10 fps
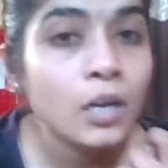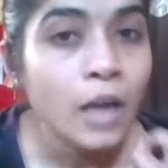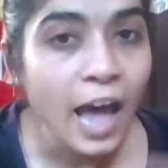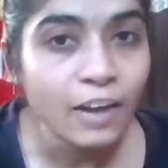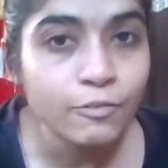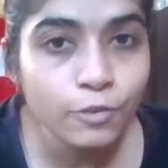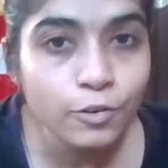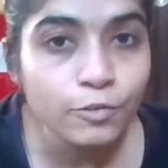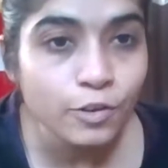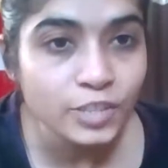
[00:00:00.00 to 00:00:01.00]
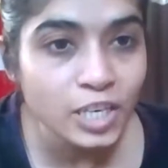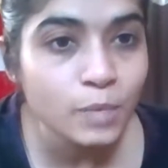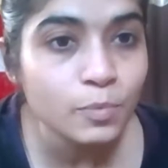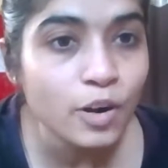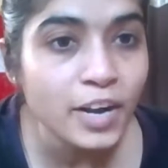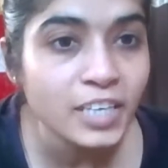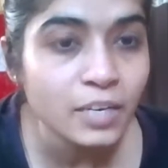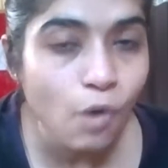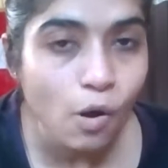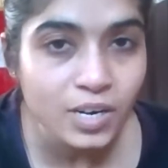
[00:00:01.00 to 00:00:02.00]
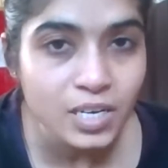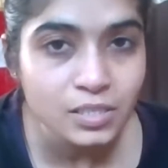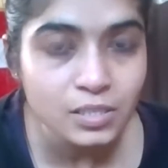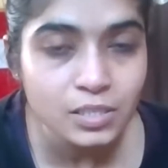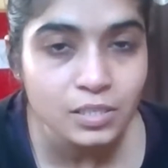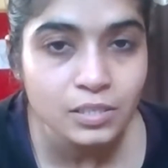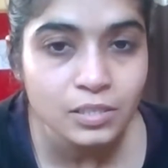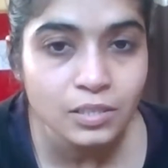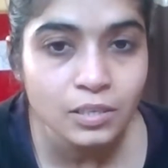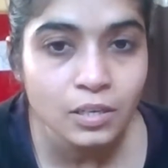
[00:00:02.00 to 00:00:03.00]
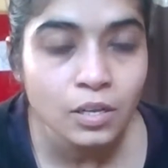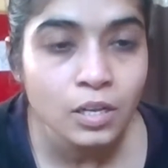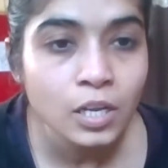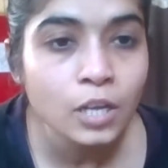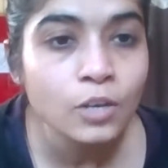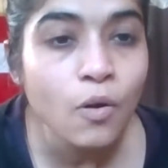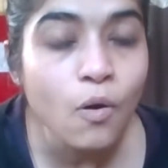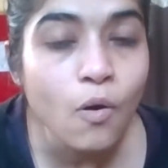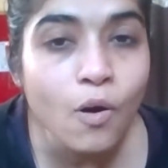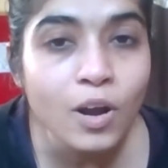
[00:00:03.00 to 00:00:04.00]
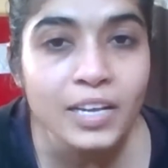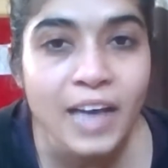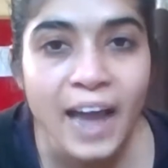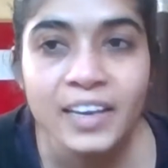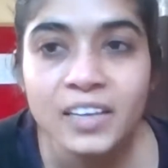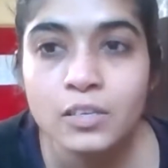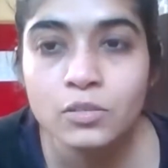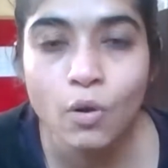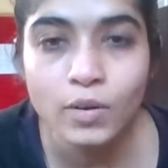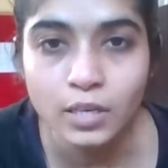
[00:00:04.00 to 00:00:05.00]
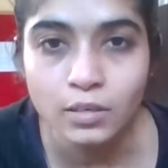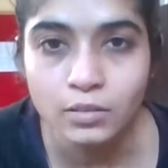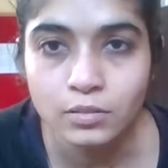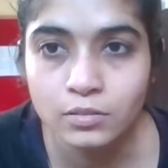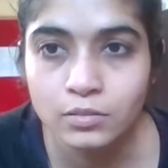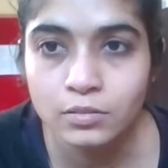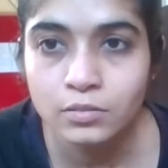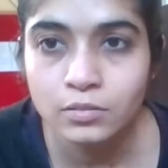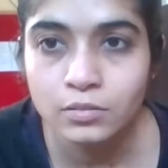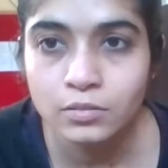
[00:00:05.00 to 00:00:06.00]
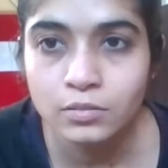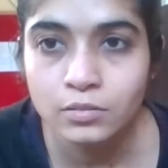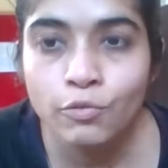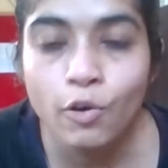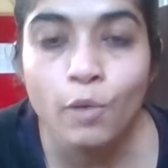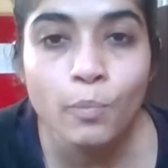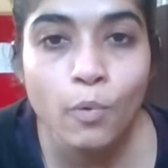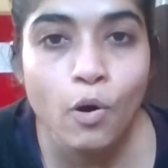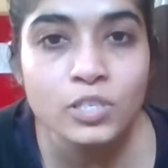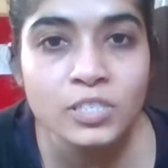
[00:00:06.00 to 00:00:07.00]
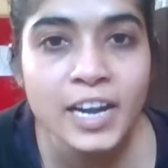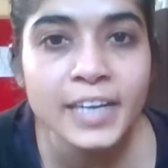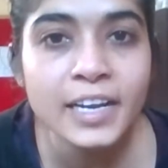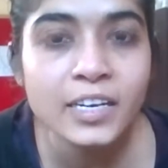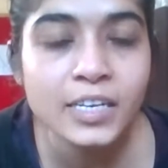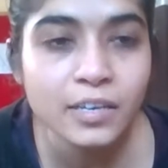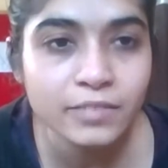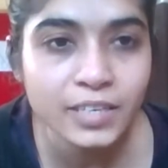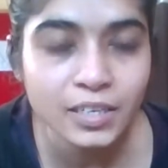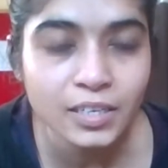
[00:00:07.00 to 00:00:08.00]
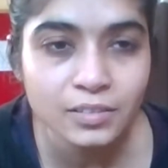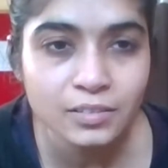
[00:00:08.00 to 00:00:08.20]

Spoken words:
helpful for the reproductive organs in all gynec disorder for postnatal recovery.